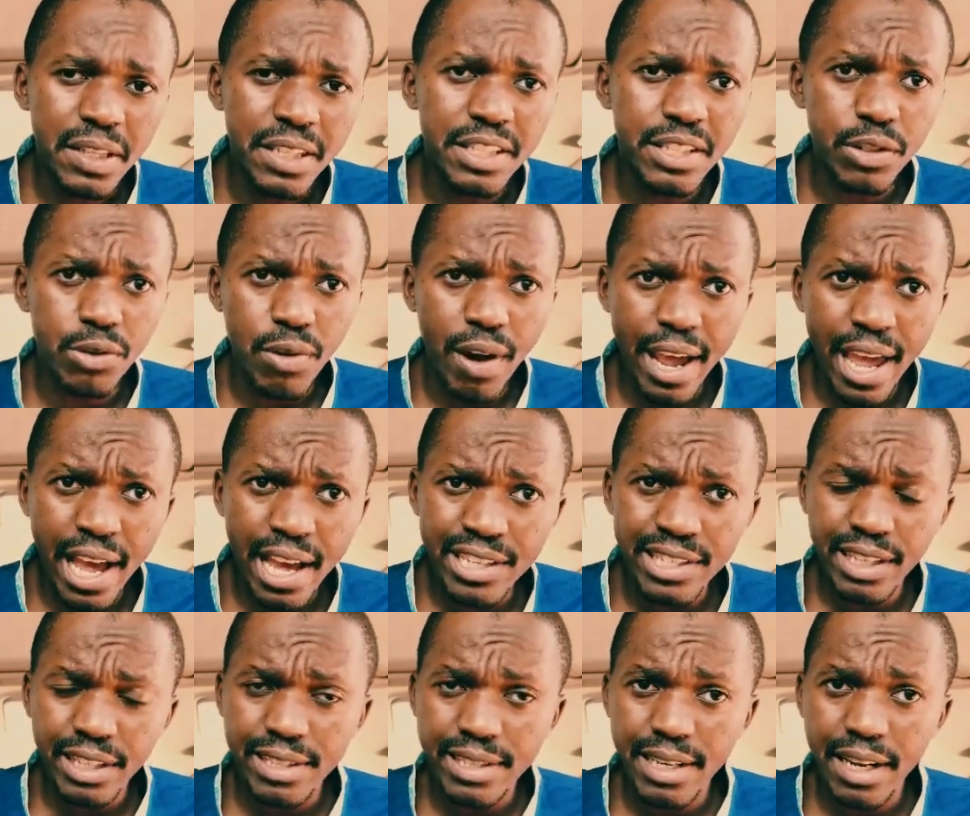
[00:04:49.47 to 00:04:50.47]
There's a
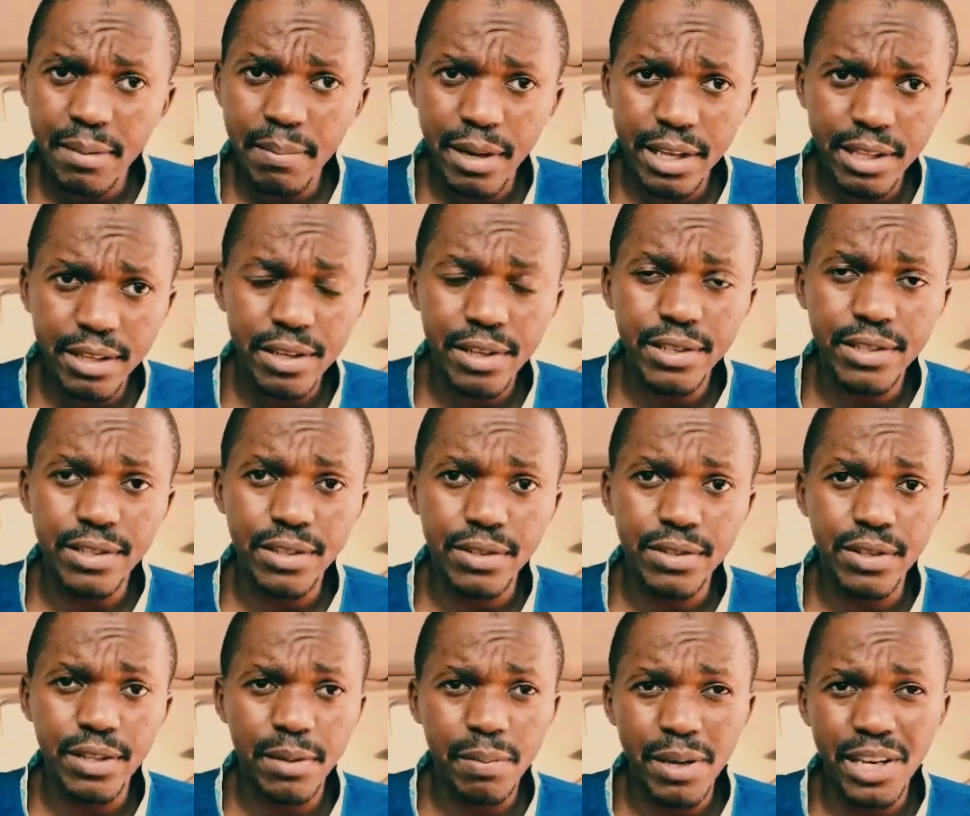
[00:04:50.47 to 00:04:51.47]
triage that's done by the
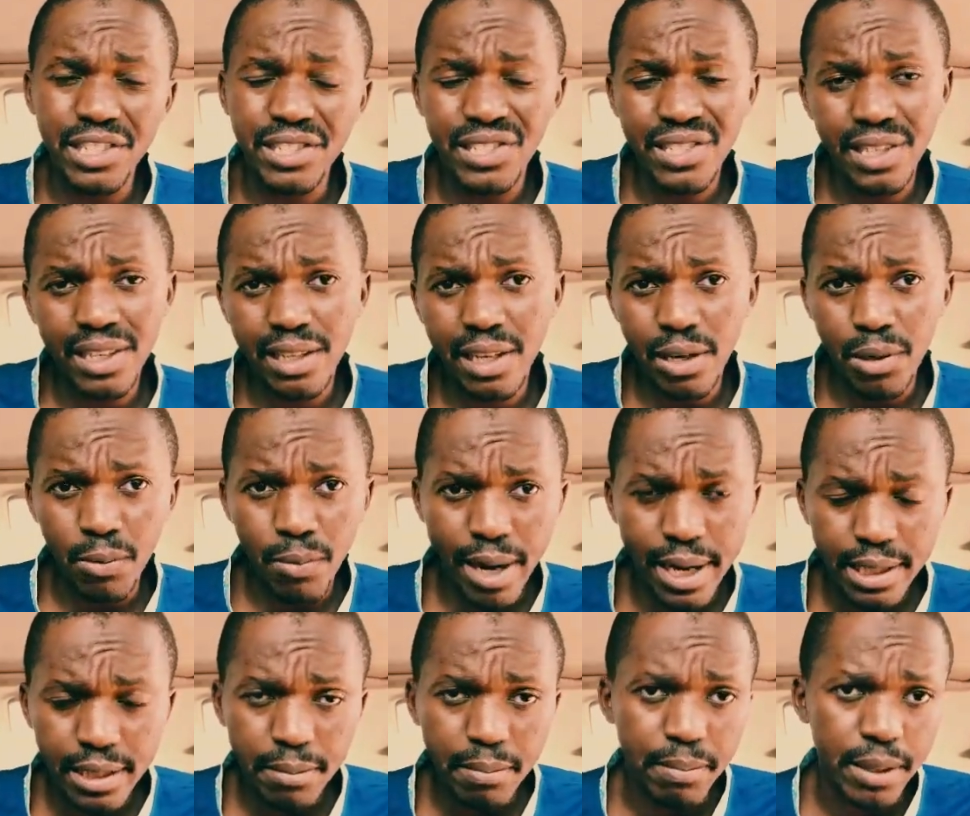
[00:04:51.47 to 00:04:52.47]
nurses. So the patients that can
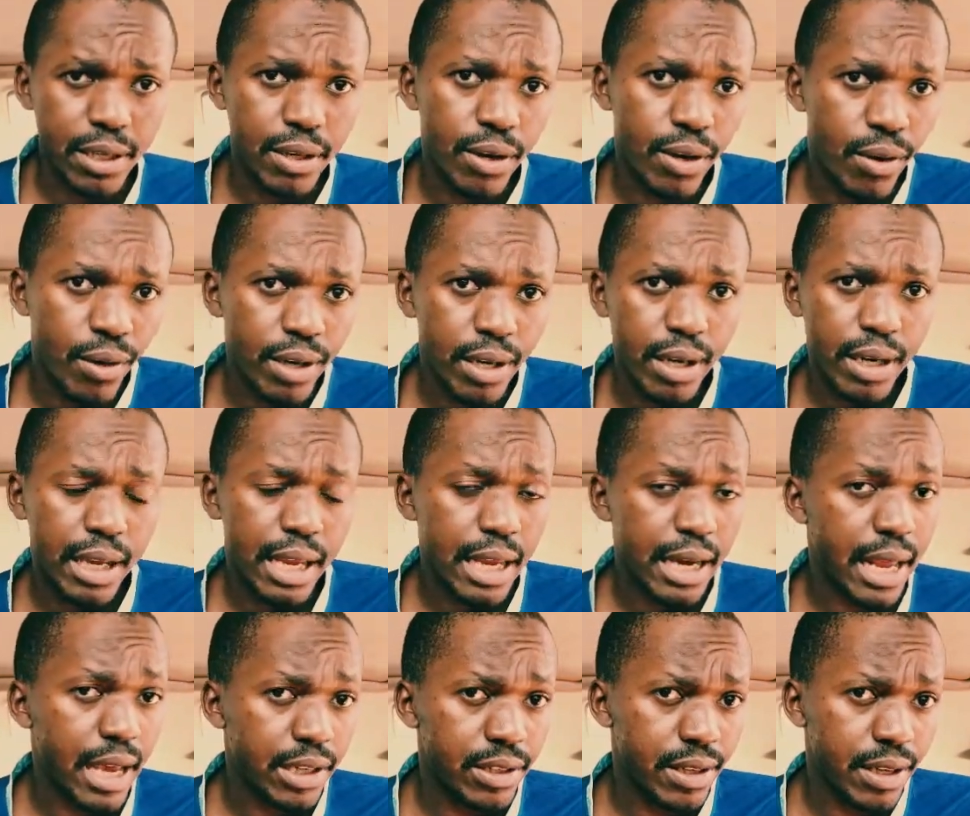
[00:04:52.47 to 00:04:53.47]
wait a bit longer
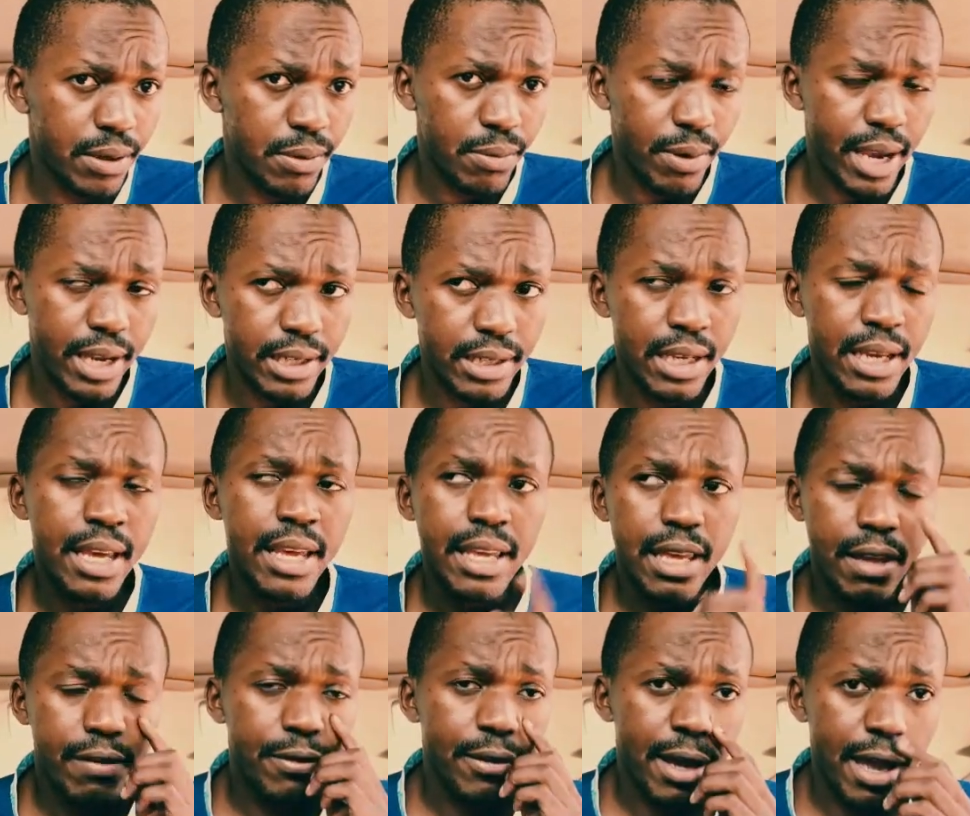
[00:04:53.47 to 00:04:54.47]
can actually wait
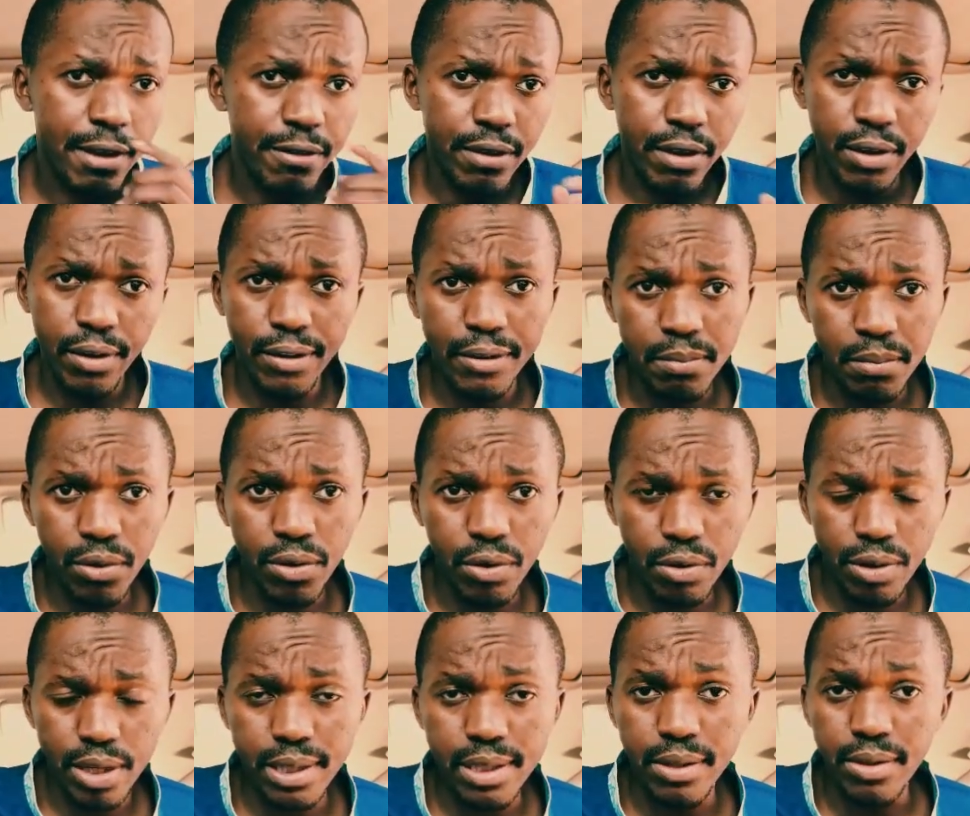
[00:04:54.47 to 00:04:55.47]
if you have a lot more
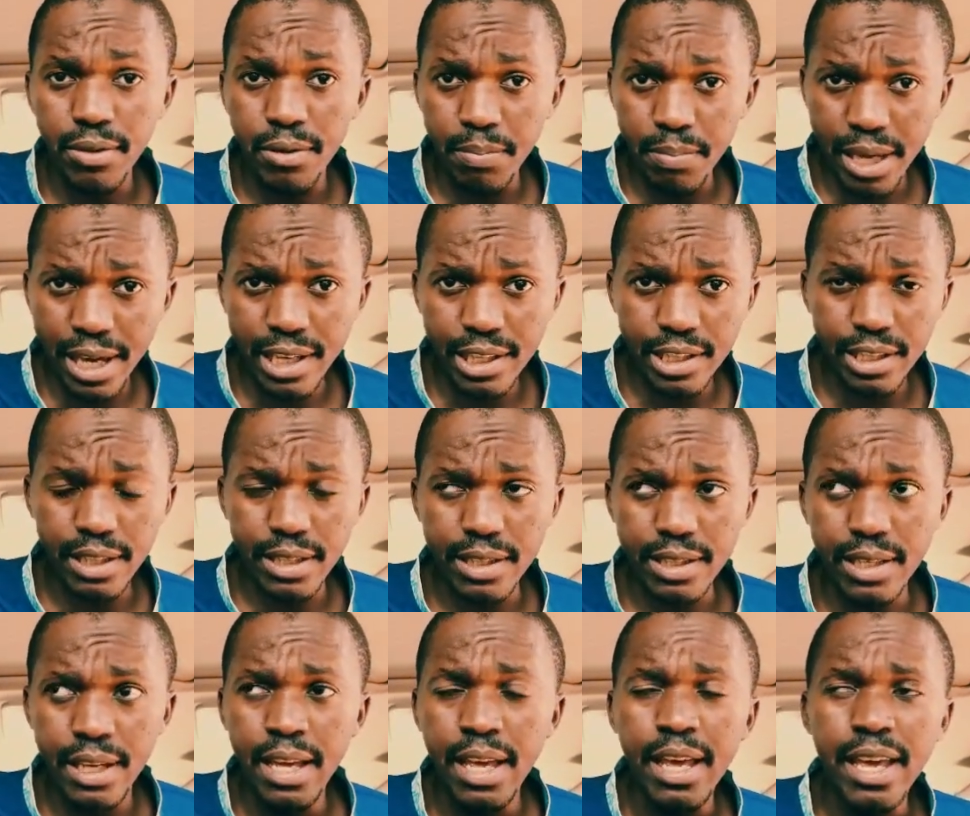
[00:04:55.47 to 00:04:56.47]
critical
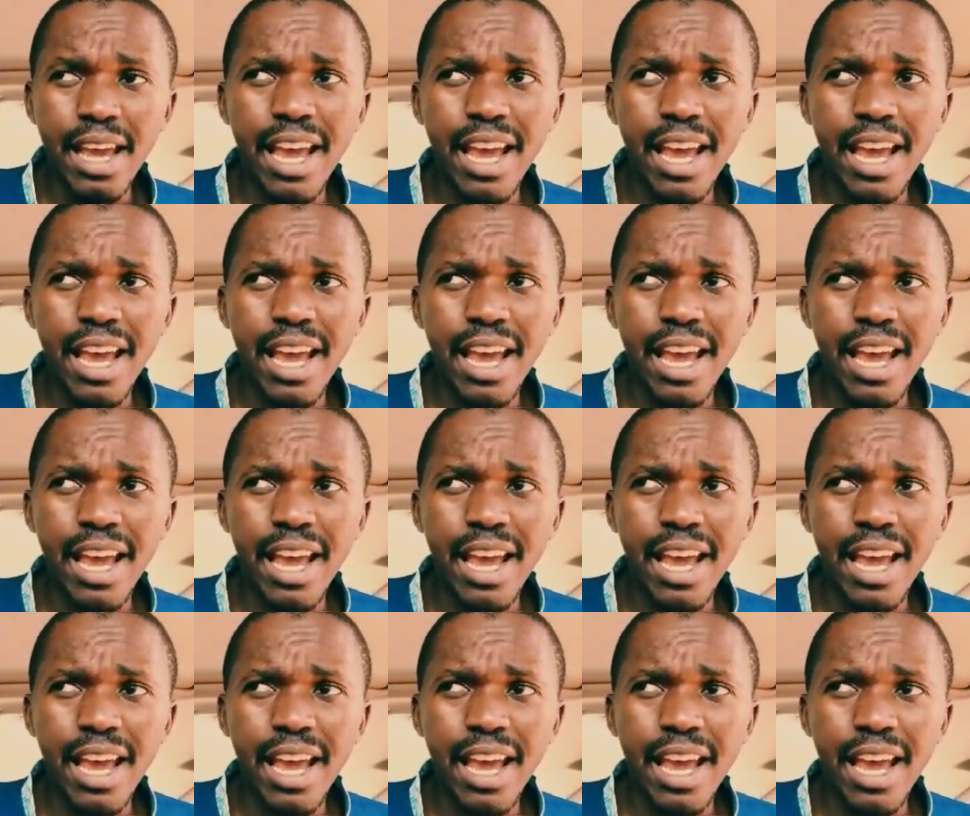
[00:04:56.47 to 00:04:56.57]
patients.